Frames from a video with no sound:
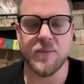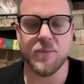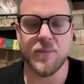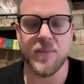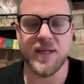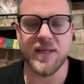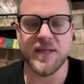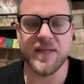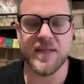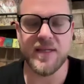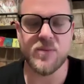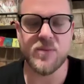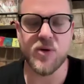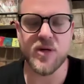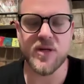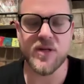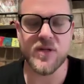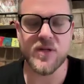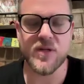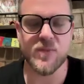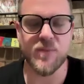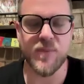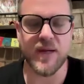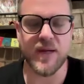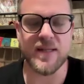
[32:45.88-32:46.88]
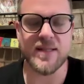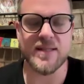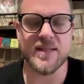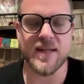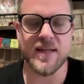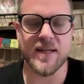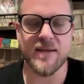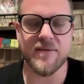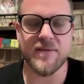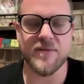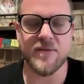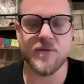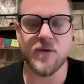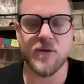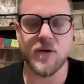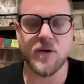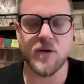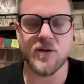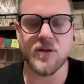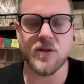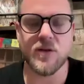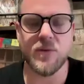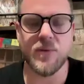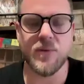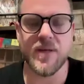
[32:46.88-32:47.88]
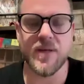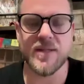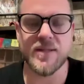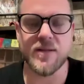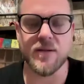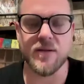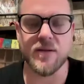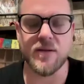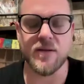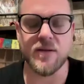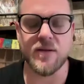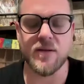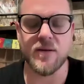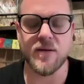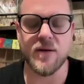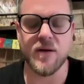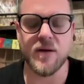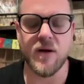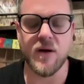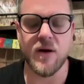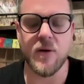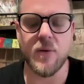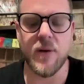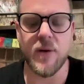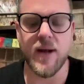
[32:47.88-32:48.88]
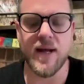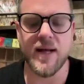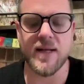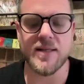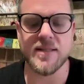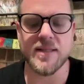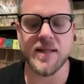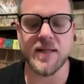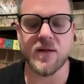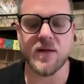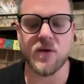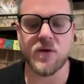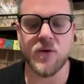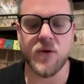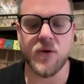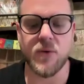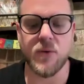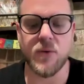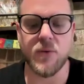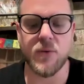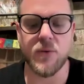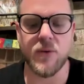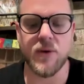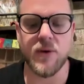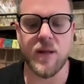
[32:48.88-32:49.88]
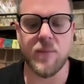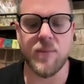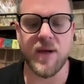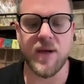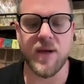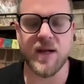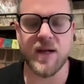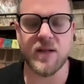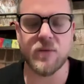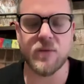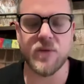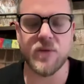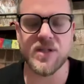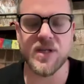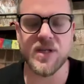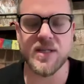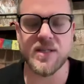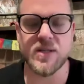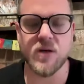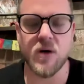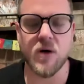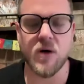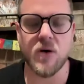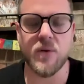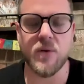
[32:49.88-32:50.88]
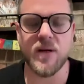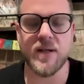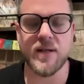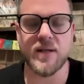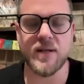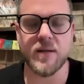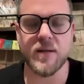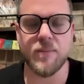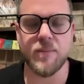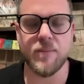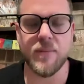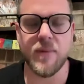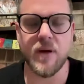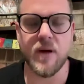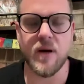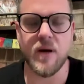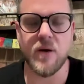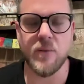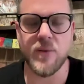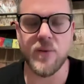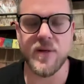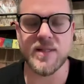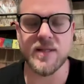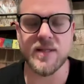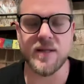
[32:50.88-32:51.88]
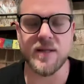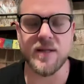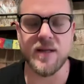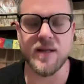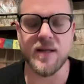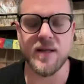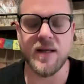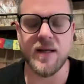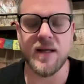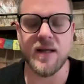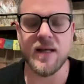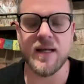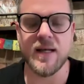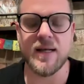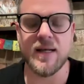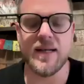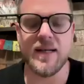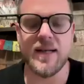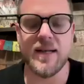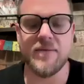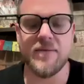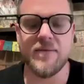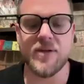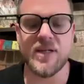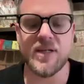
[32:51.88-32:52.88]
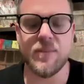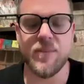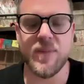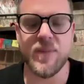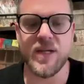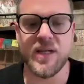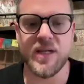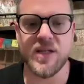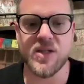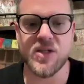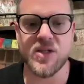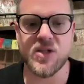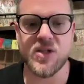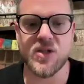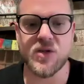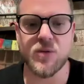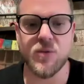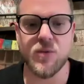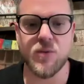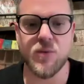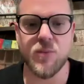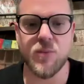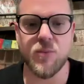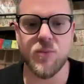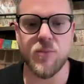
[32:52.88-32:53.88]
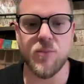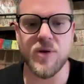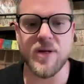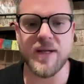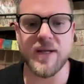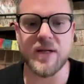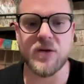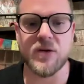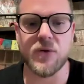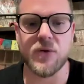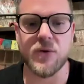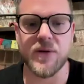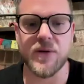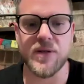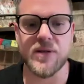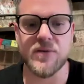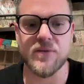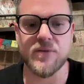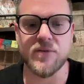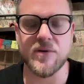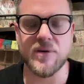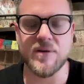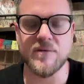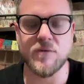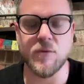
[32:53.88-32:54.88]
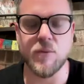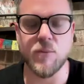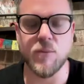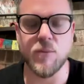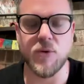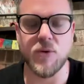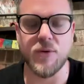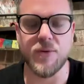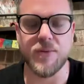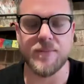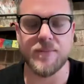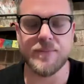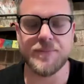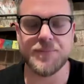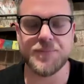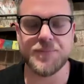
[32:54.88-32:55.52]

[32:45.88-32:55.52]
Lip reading: may these precious minds that have not arisen arise and grow, and may that which has already arisen never diminish but increase forevermore.